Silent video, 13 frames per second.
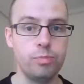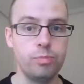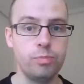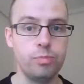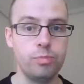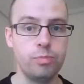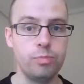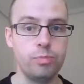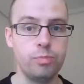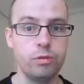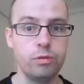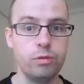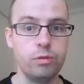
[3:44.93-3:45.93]
and you would go
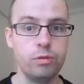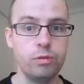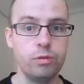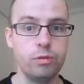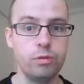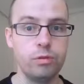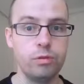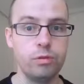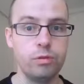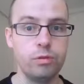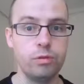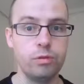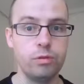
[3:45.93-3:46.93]
and see a specialist.